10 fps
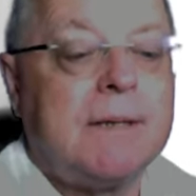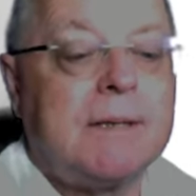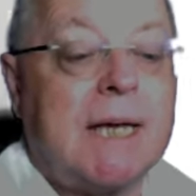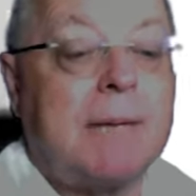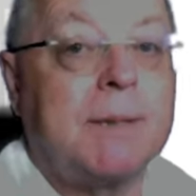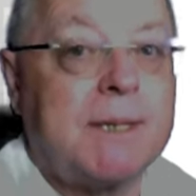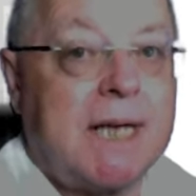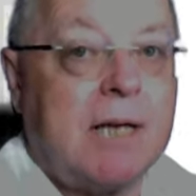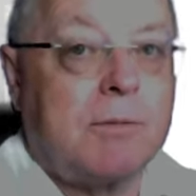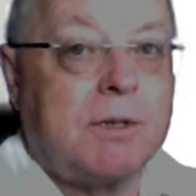the table does
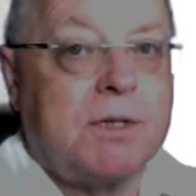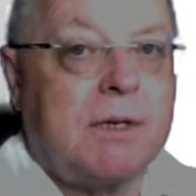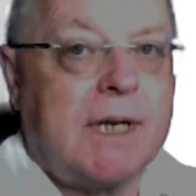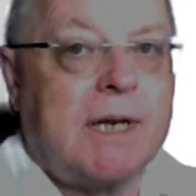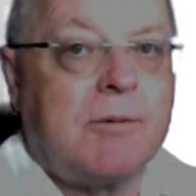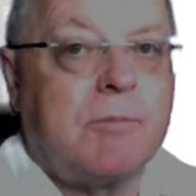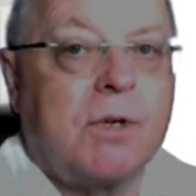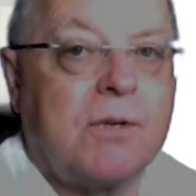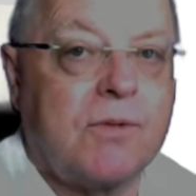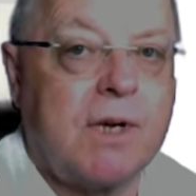help, because you can then have the
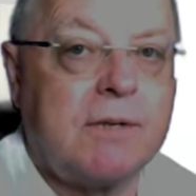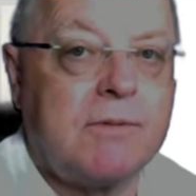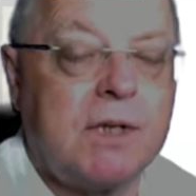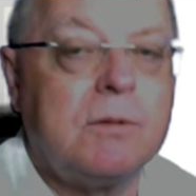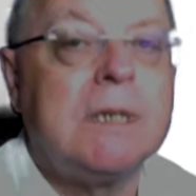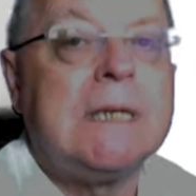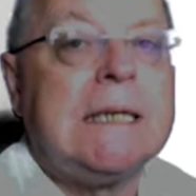book in front of you.